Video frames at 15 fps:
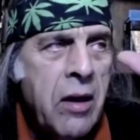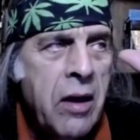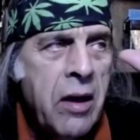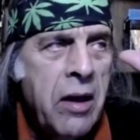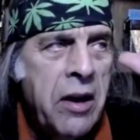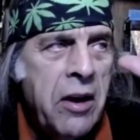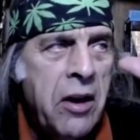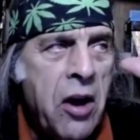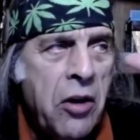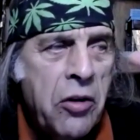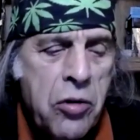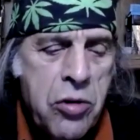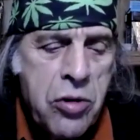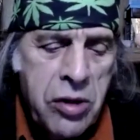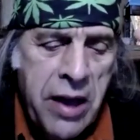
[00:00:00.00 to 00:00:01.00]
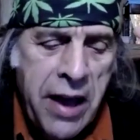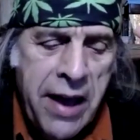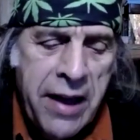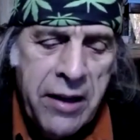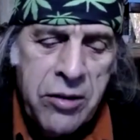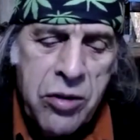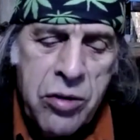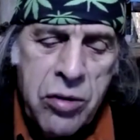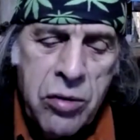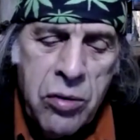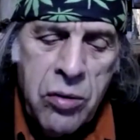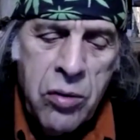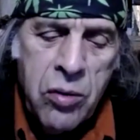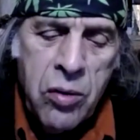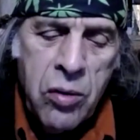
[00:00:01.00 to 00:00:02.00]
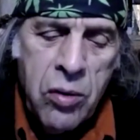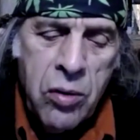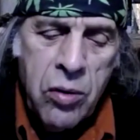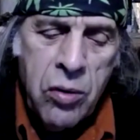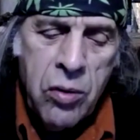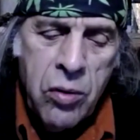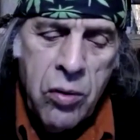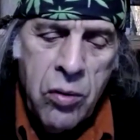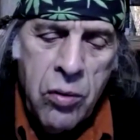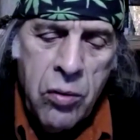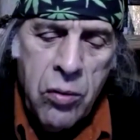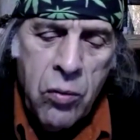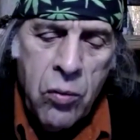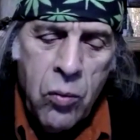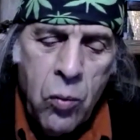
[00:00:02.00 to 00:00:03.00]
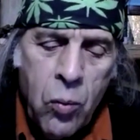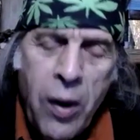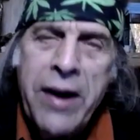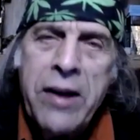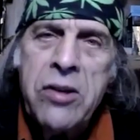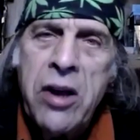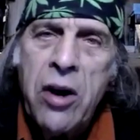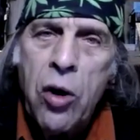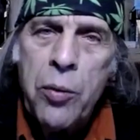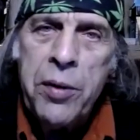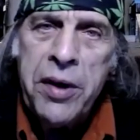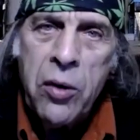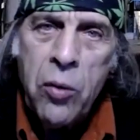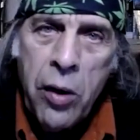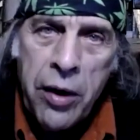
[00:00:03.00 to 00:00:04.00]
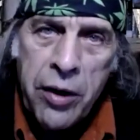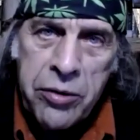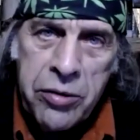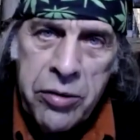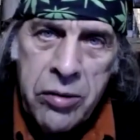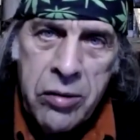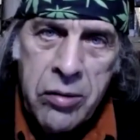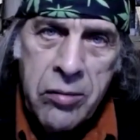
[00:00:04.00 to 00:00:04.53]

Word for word: and it understands why a tarot reading works.